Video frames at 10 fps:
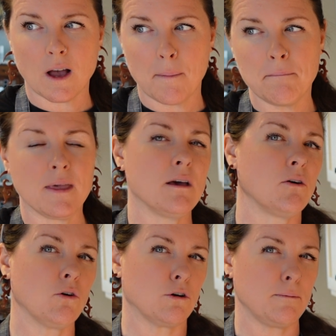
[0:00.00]
a
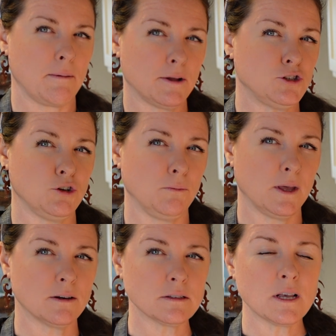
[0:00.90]
meal or maybe 2
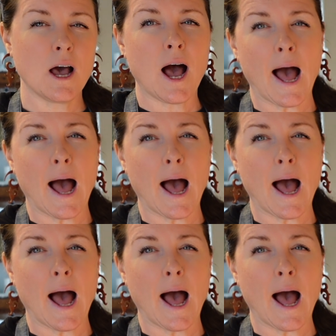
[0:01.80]
meals.